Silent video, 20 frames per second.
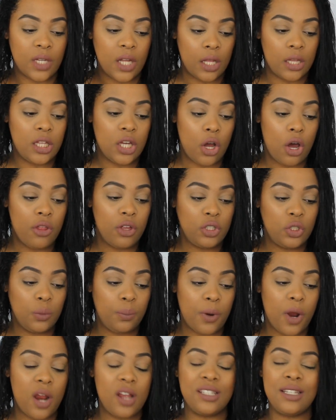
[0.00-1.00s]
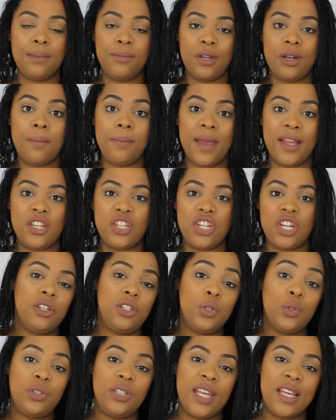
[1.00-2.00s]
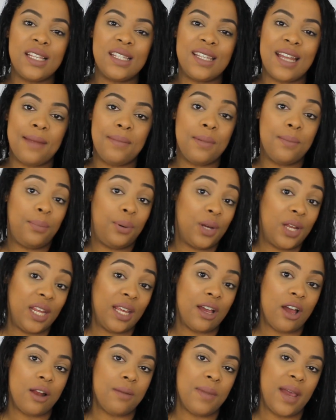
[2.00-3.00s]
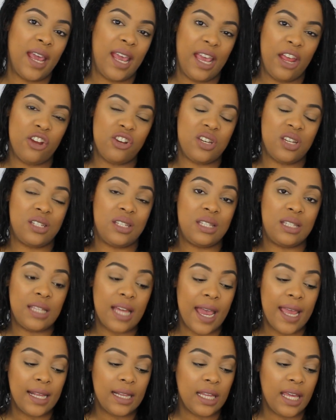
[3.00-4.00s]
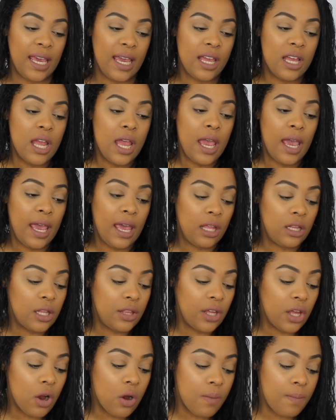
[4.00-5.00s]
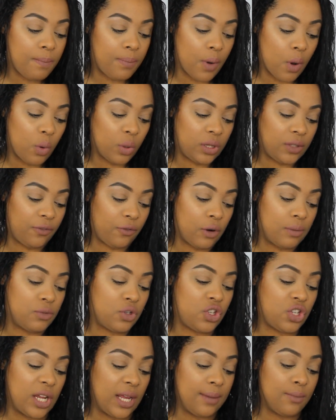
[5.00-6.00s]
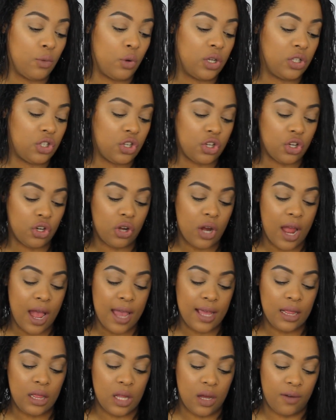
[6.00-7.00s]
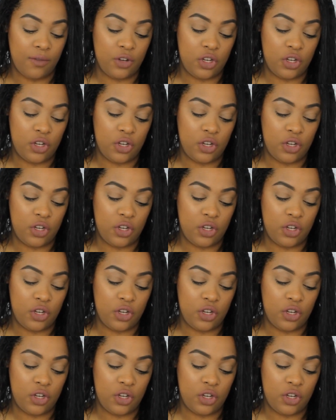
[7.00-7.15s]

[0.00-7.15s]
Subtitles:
the other 2 products I'm going to mention, 2 things that I've been putting on my hair to style it, and they are both from SheaMoisture. I love